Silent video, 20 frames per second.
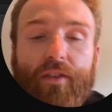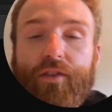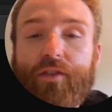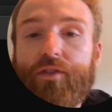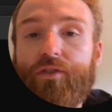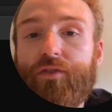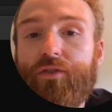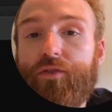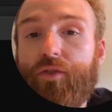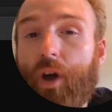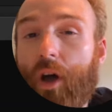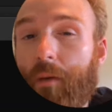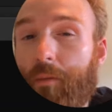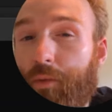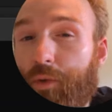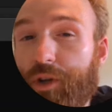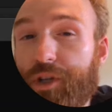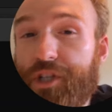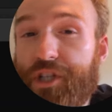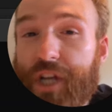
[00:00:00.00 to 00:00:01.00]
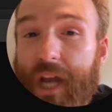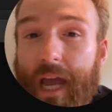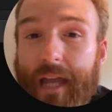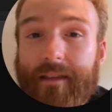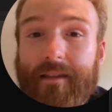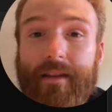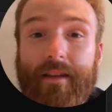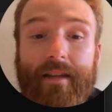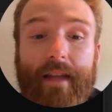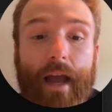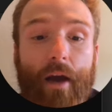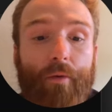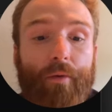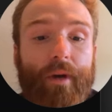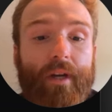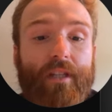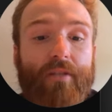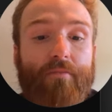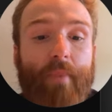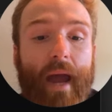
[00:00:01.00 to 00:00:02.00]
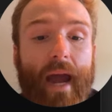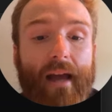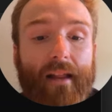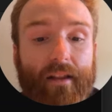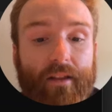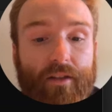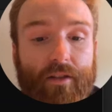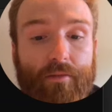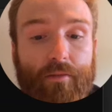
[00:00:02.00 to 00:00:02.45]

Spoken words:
stub rejected now reads balanced